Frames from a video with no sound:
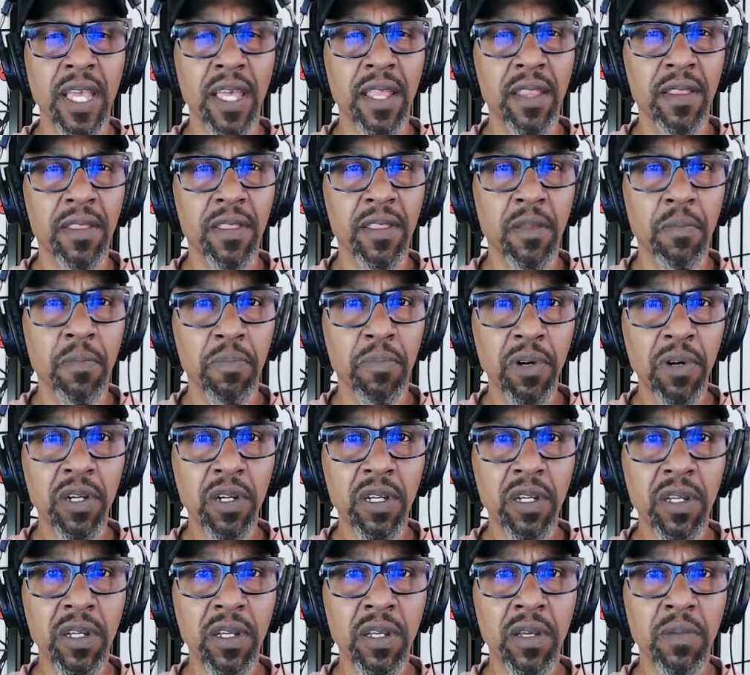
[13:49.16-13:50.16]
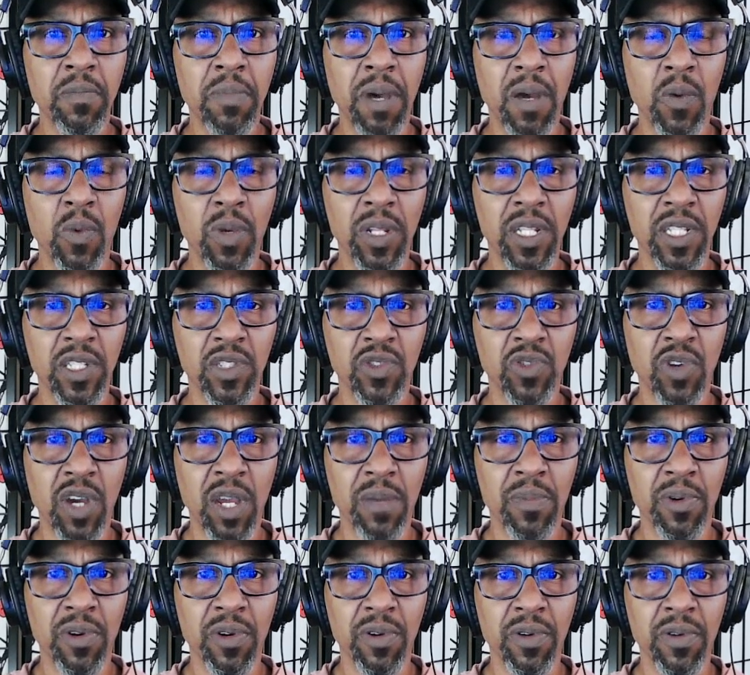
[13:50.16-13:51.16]
In the book by Whitley
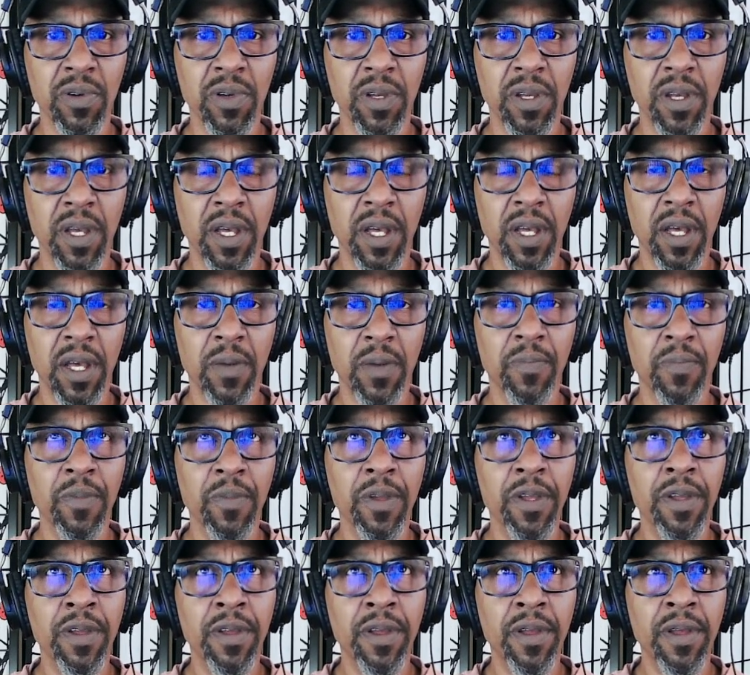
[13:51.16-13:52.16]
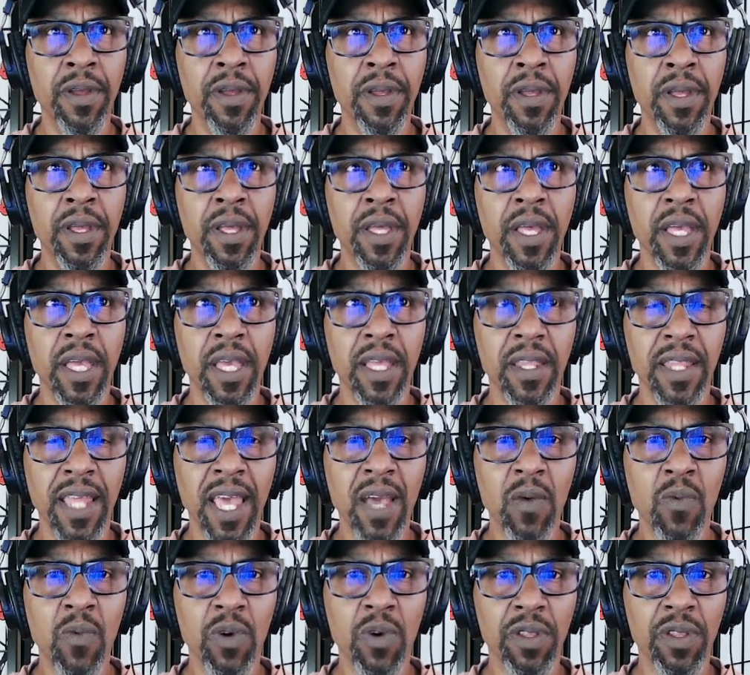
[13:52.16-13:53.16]
Strieber, in
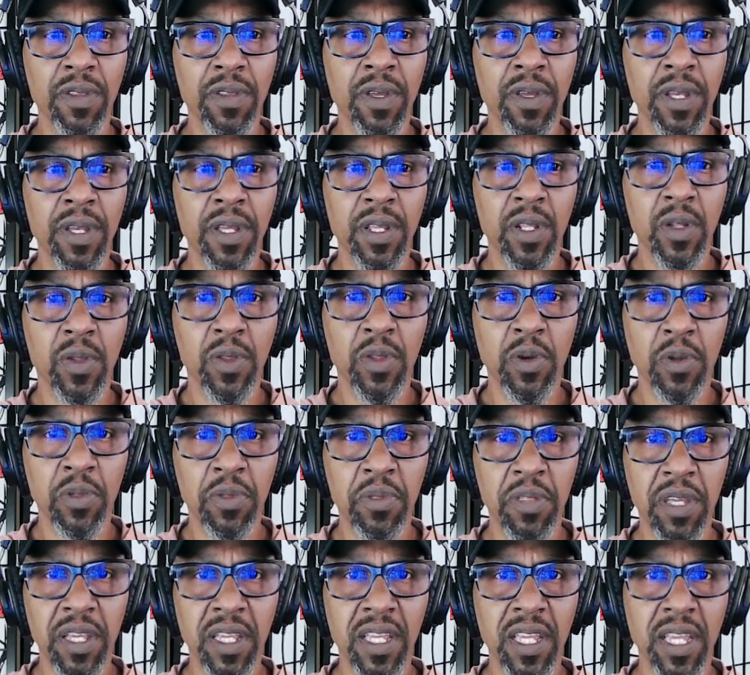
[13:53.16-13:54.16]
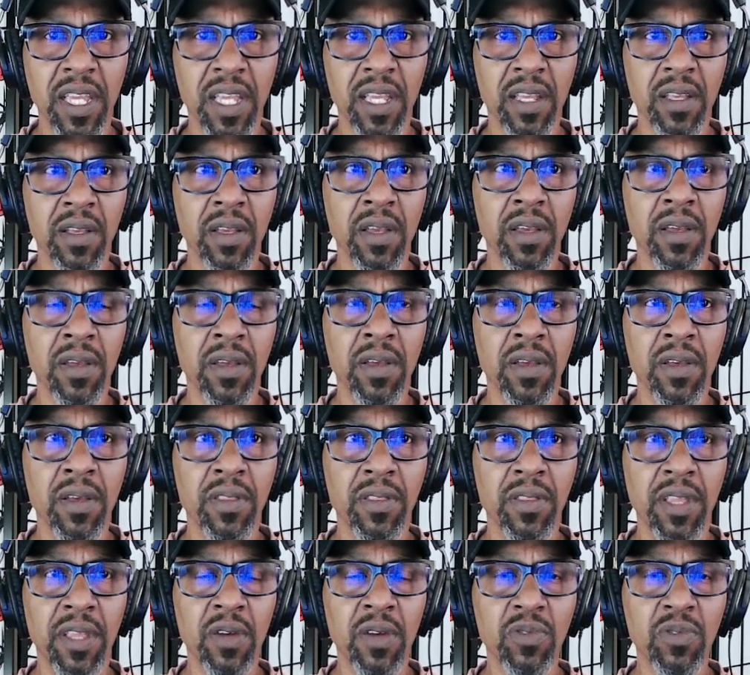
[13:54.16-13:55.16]
that one, they're thinking,
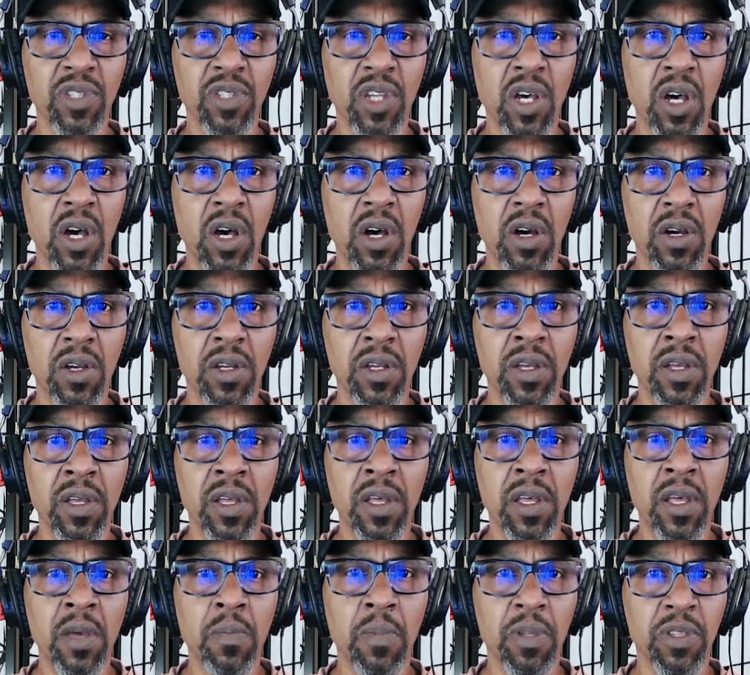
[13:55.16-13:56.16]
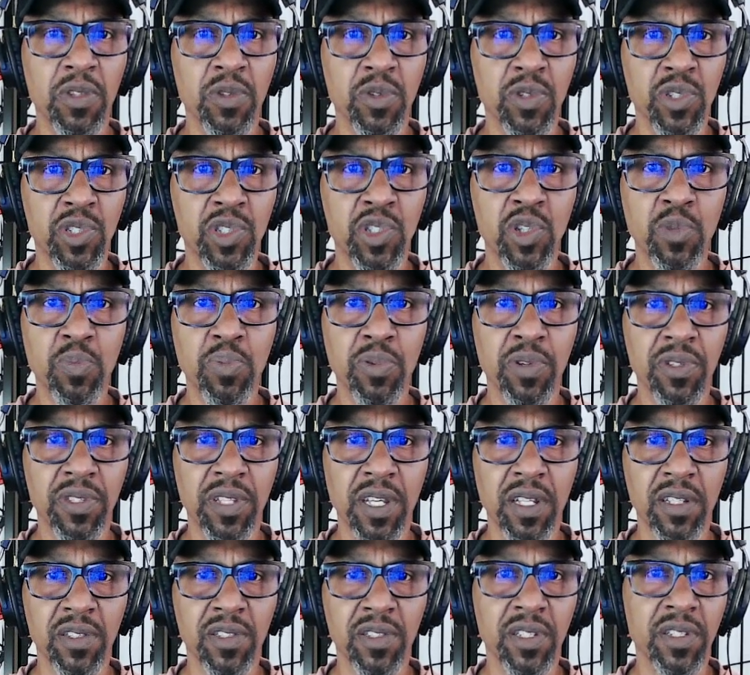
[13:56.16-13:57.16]
they don't talk, but they're super
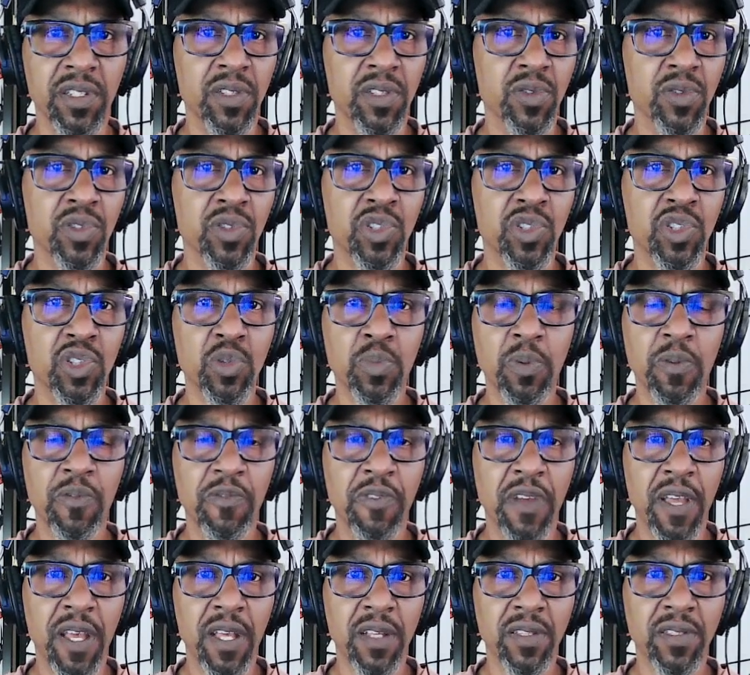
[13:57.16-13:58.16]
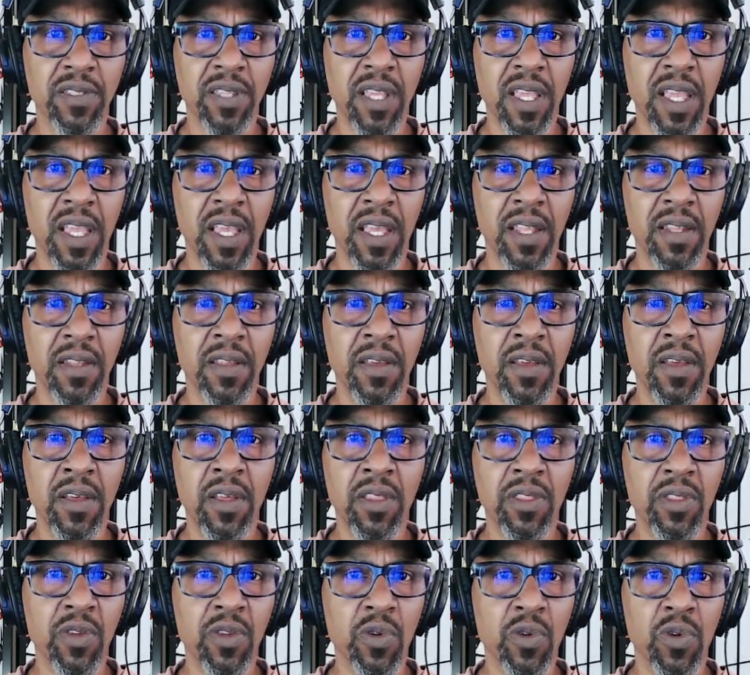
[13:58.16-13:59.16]
intelligent and they're super fast and
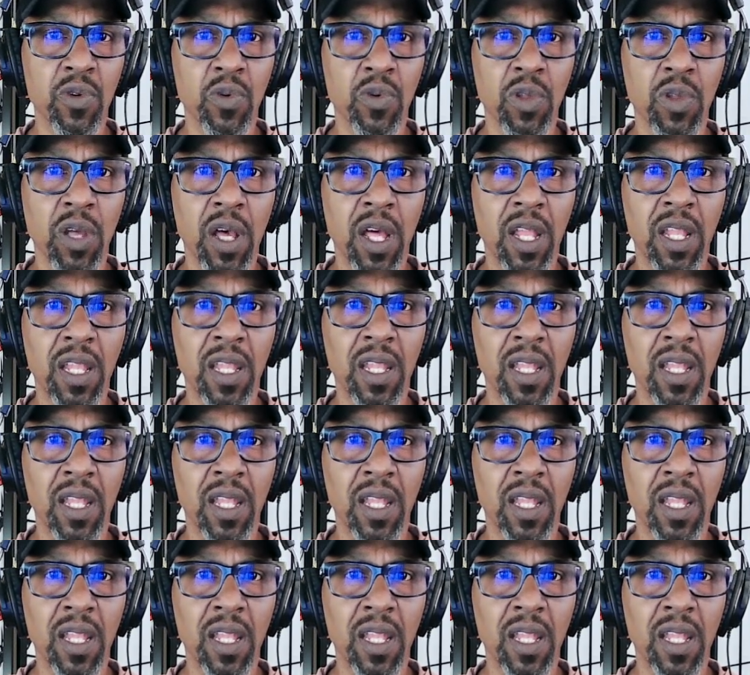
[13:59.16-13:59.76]
they're a